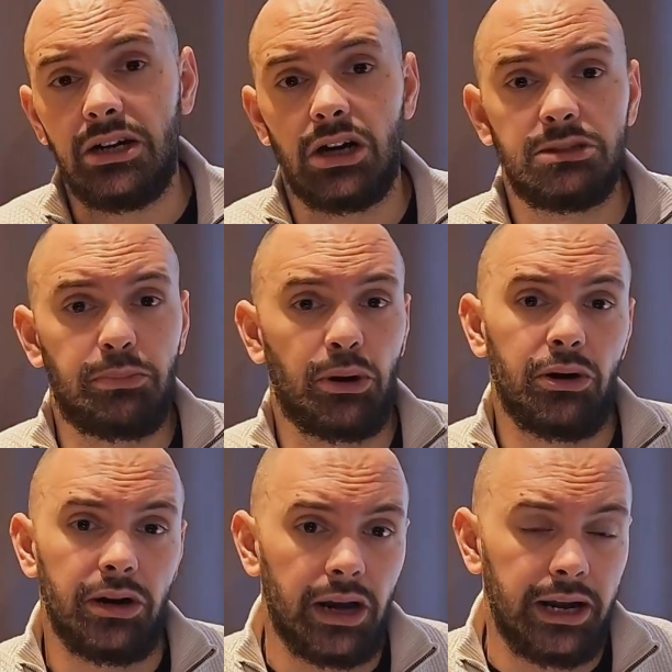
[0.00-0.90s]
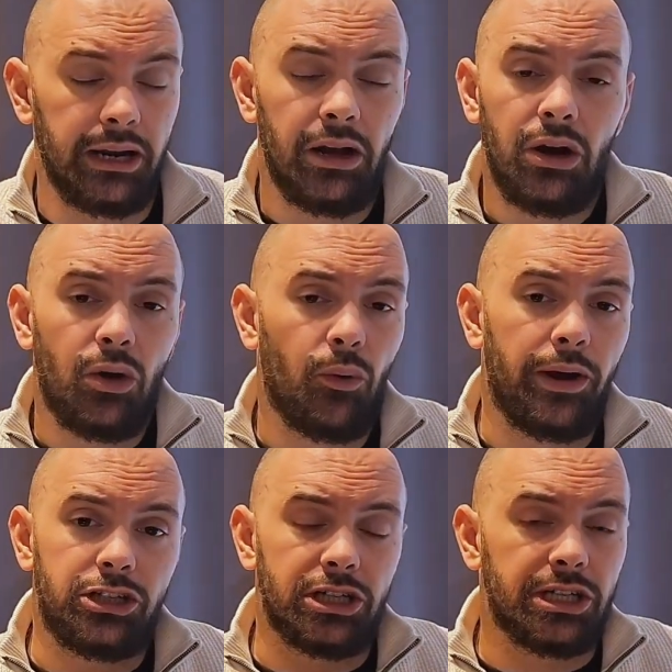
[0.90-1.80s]
dinars per night,
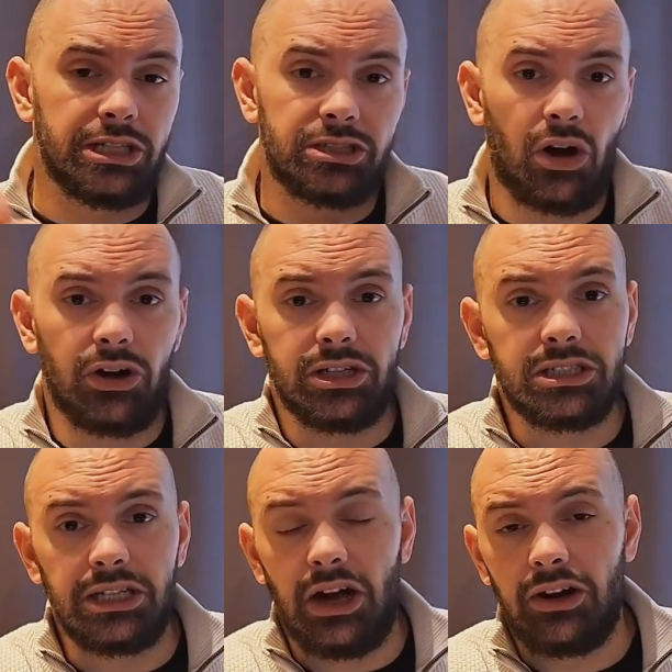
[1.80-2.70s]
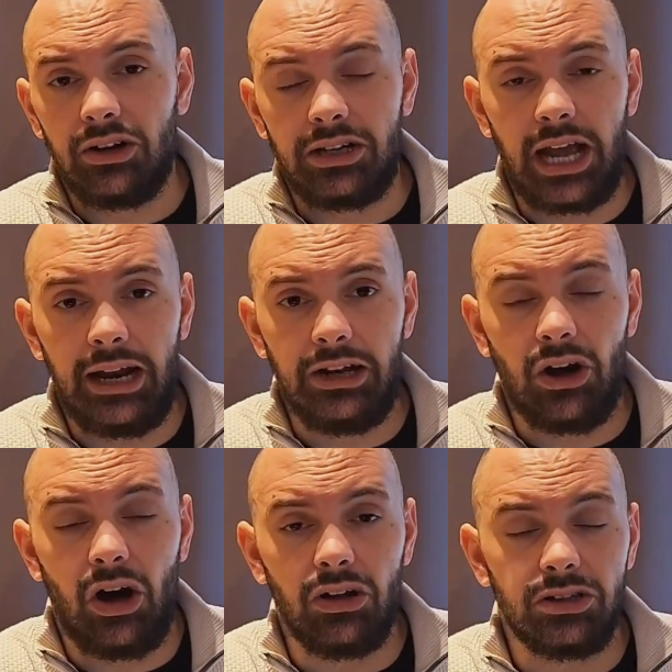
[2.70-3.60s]
which is honestly under
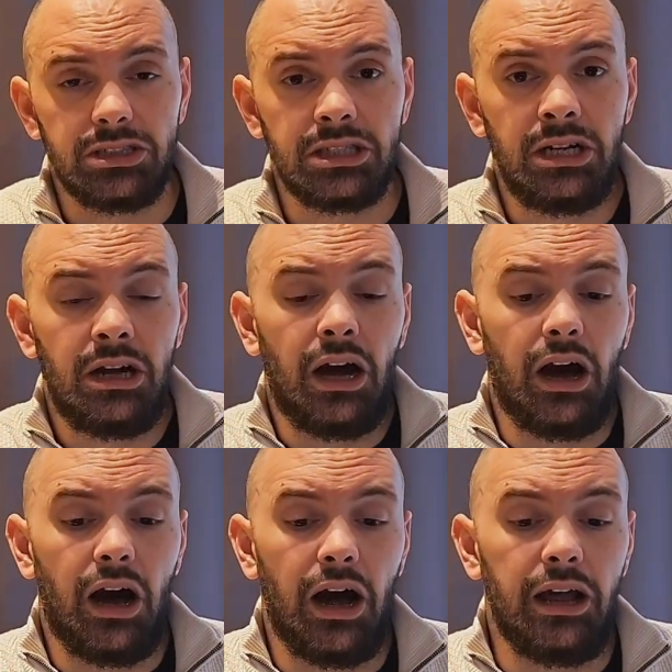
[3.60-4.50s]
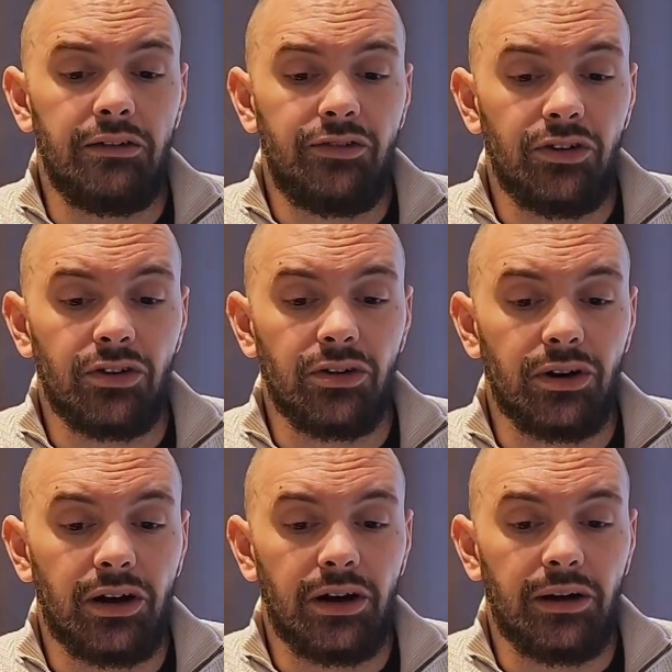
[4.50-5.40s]
$10 if
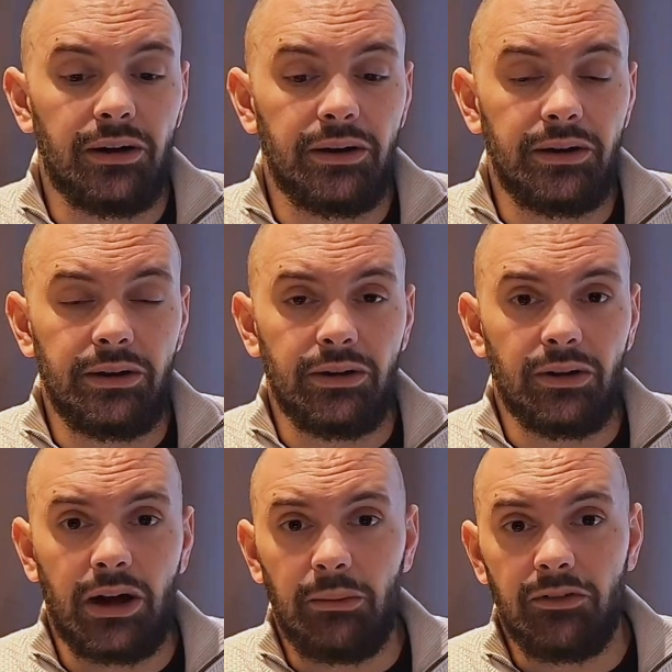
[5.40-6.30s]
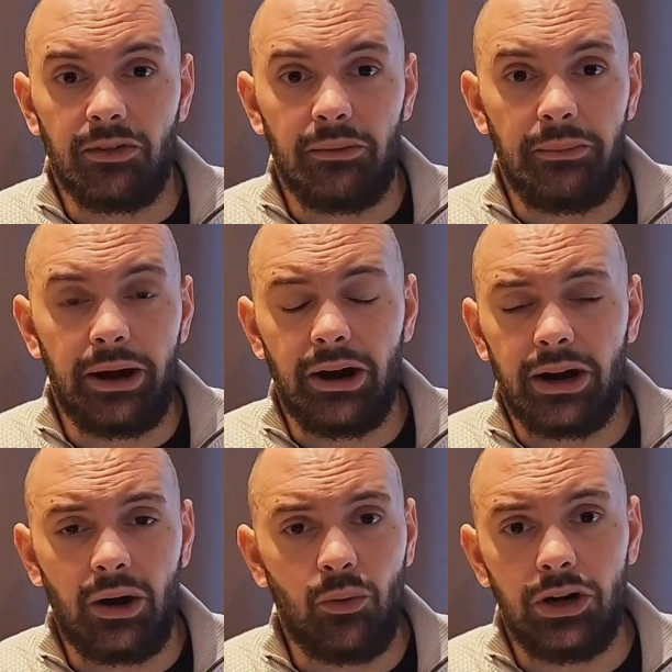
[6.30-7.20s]
you're coming from
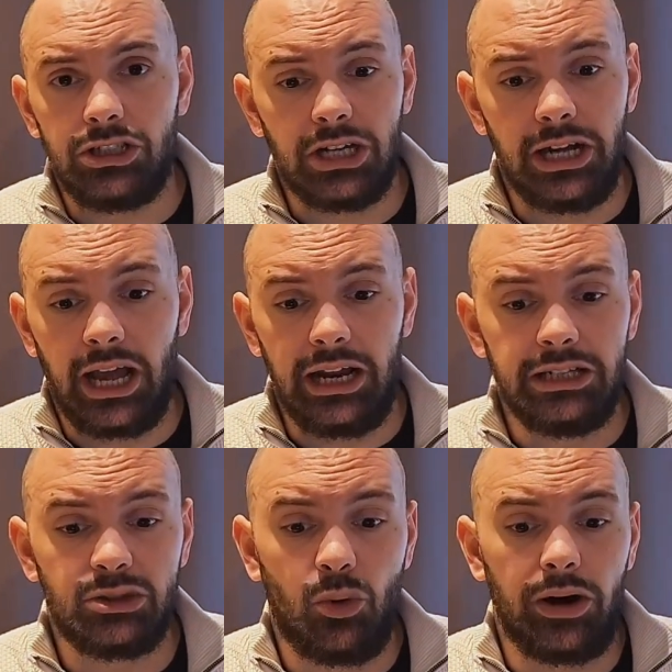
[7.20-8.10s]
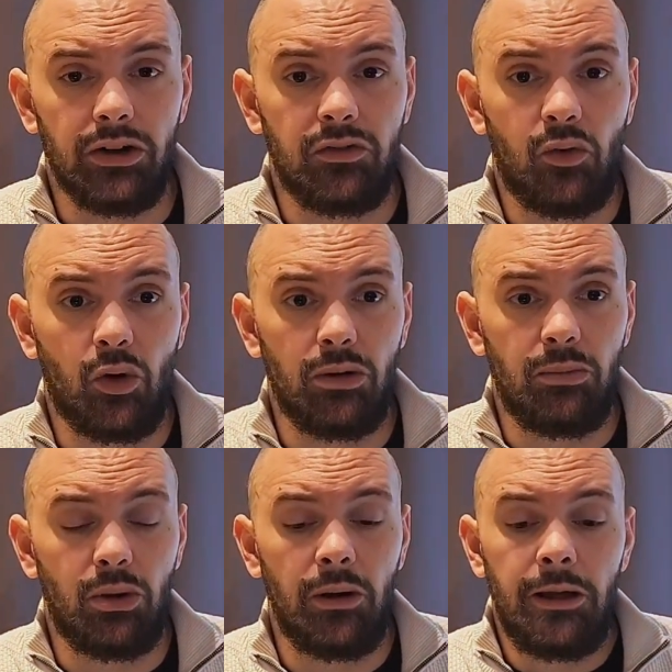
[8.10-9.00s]
America, which again is quite
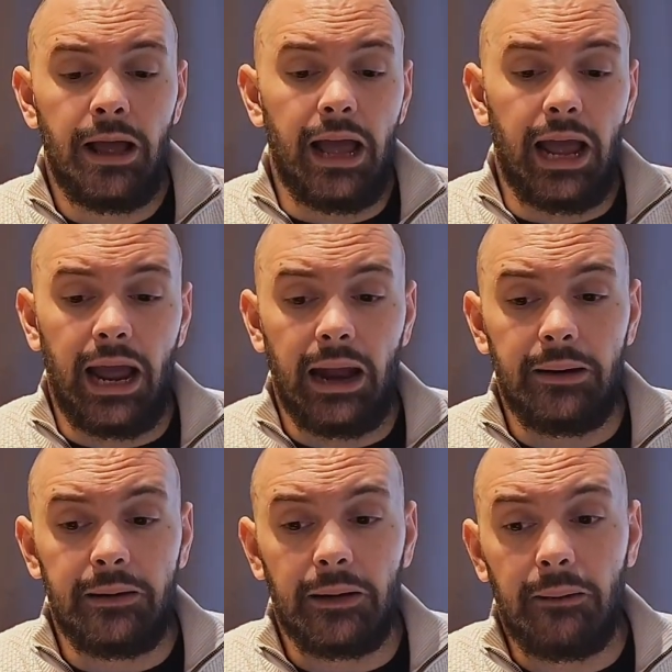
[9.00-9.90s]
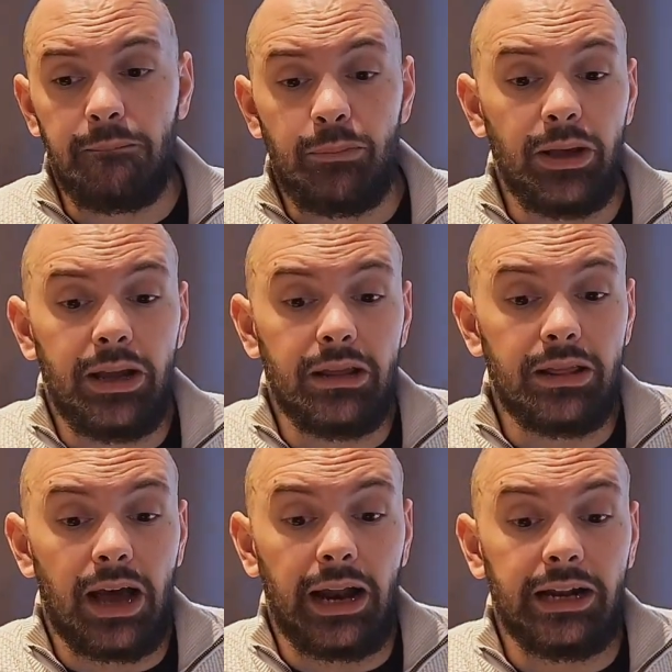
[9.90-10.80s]
affordable. And being
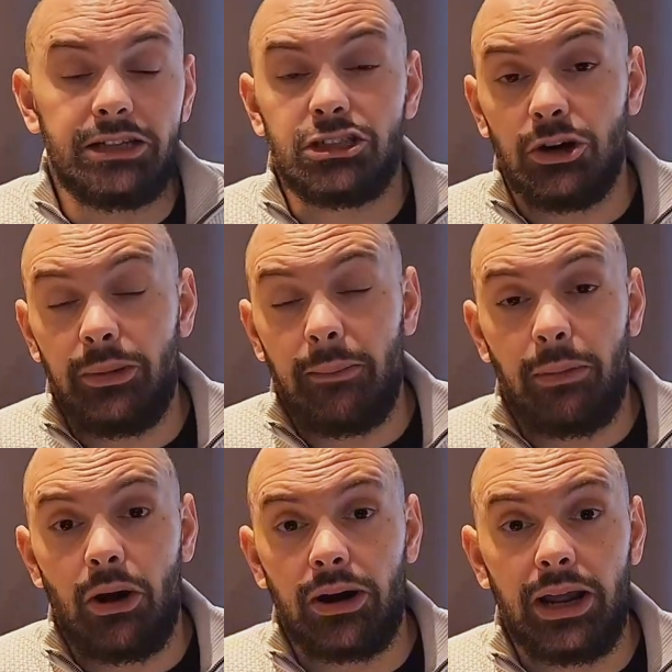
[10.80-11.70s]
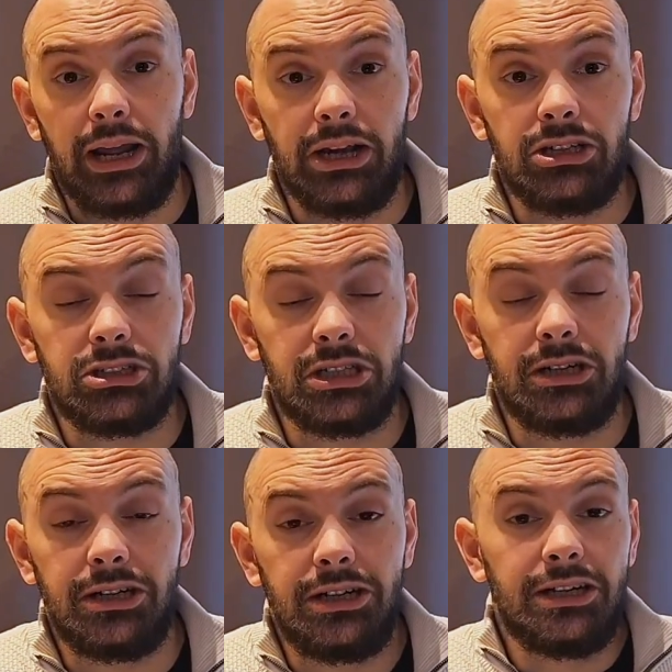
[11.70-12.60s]
that in Serbia parking is
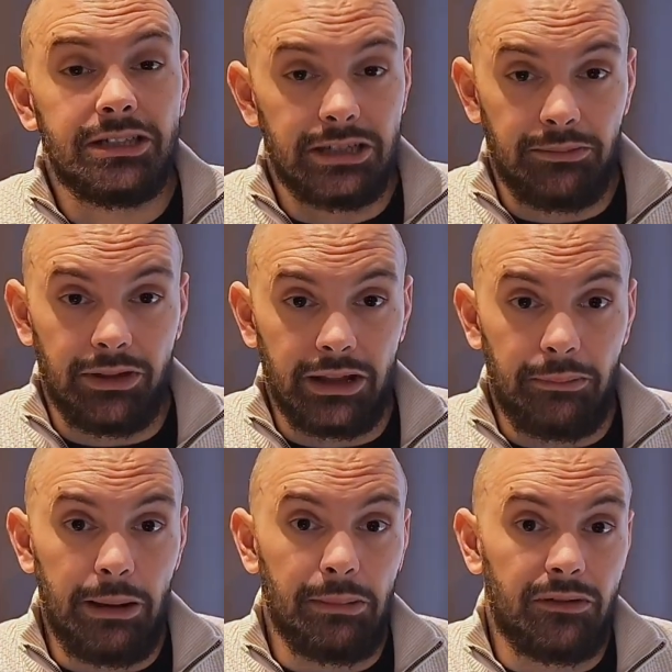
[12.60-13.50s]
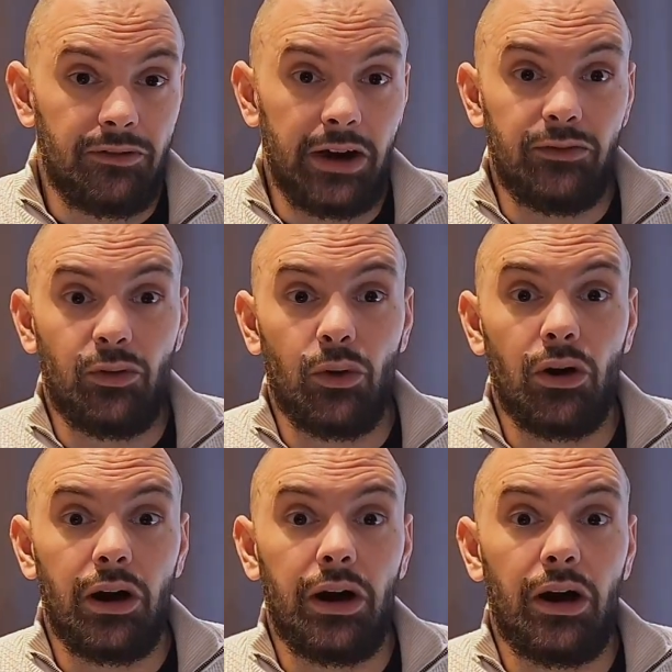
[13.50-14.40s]
something that people fight
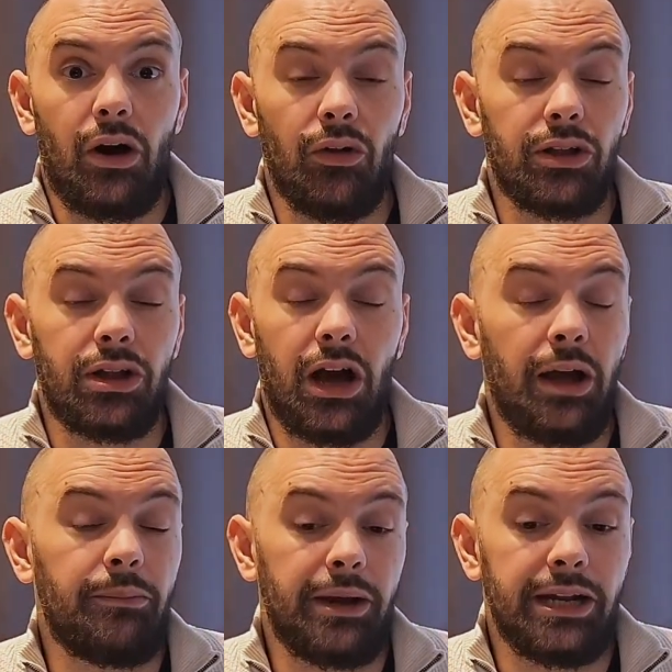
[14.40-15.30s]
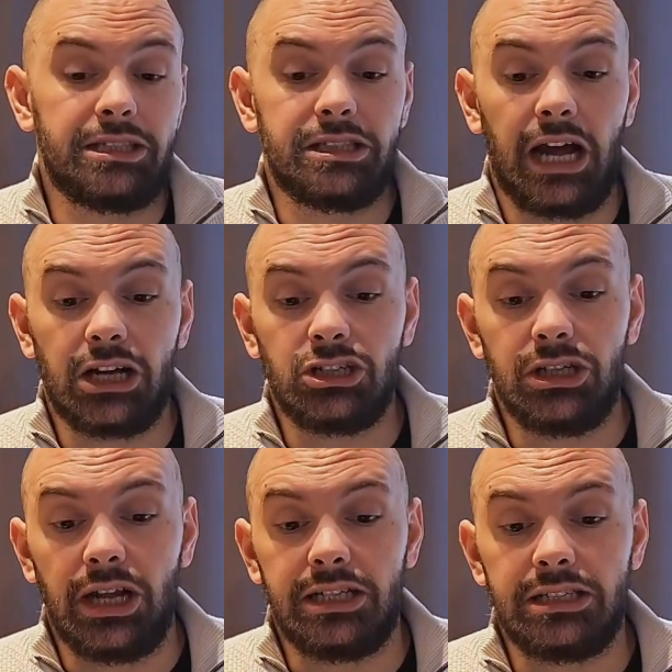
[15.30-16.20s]
for all the time, it's
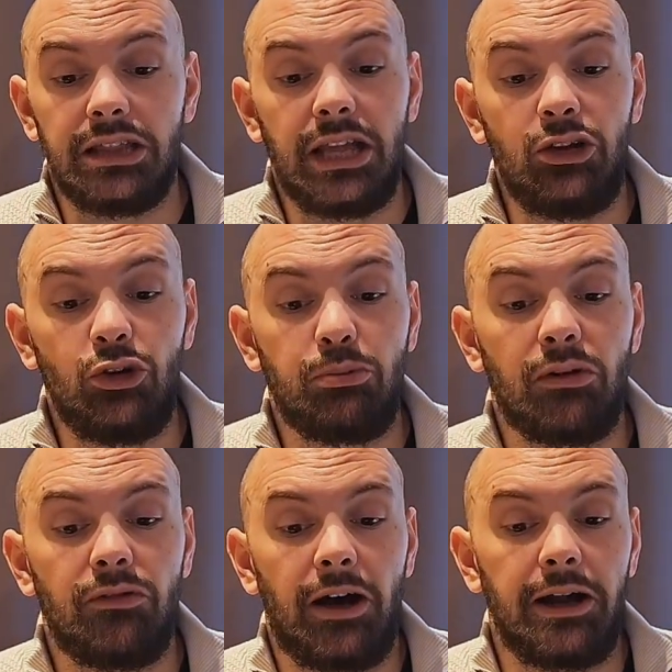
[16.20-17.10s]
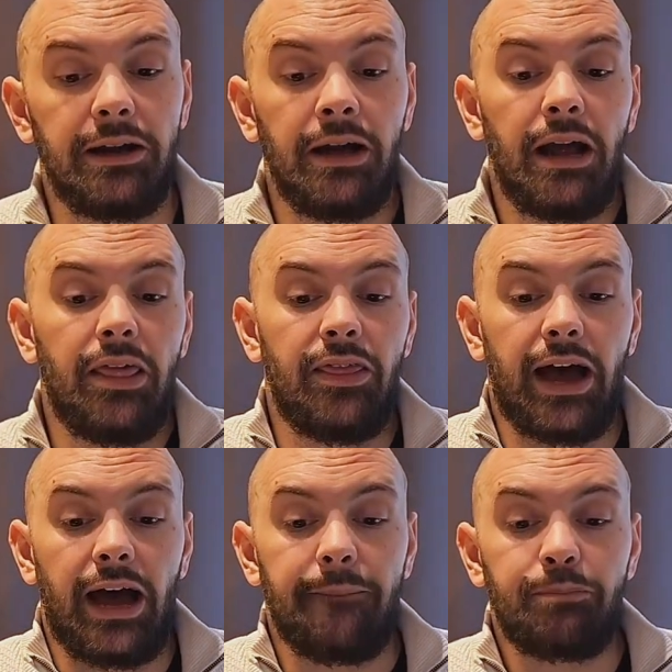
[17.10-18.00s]
actually nice that they do provide
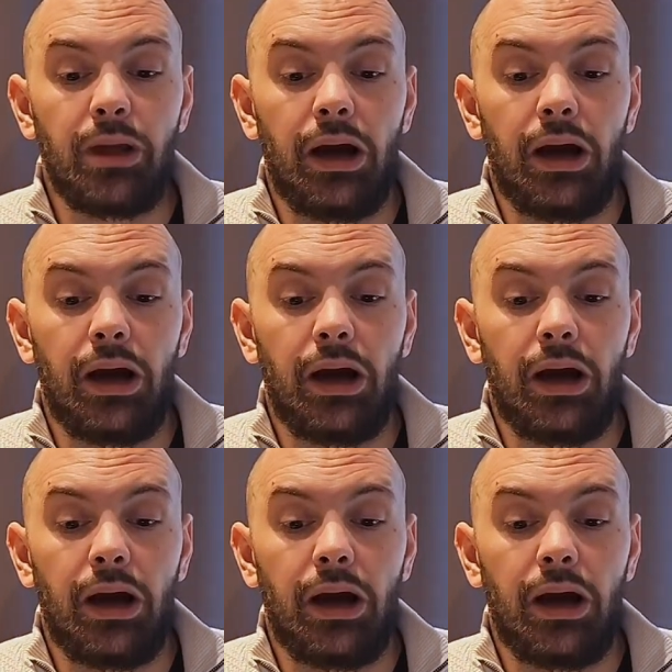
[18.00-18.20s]
that.